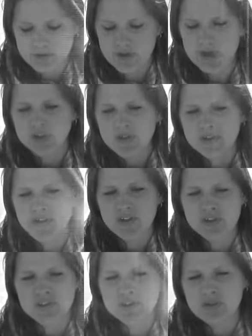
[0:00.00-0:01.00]
Though those are
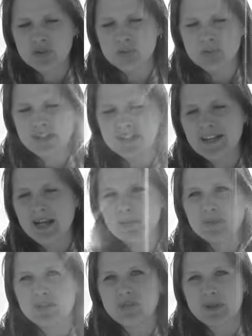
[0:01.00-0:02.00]
the 2 main
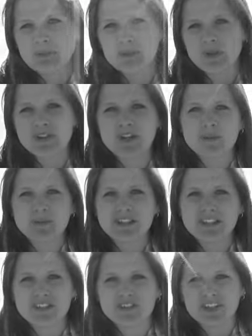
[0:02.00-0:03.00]
types of people, there are
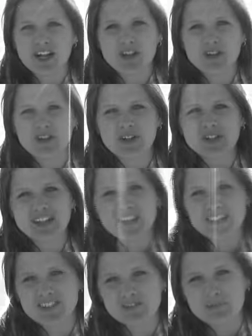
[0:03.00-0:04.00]
many different other
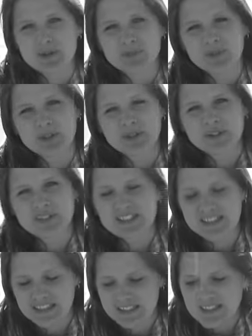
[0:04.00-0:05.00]
kinds of people in New
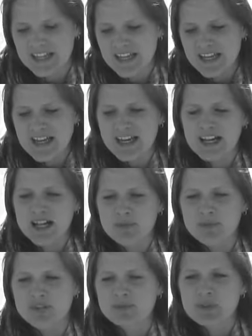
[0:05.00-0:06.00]
Zealand.
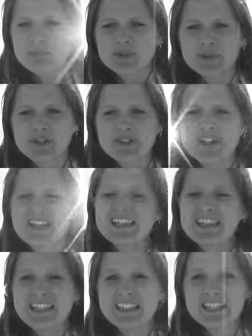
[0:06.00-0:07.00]
There's people
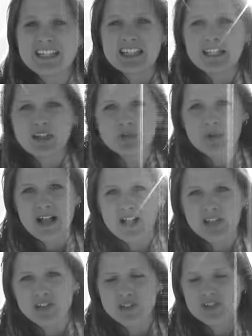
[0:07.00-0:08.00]
like Indian and
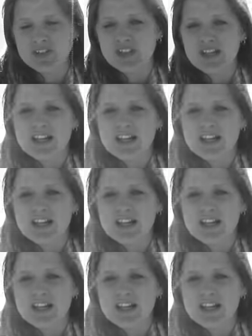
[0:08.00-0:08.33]
Welsh.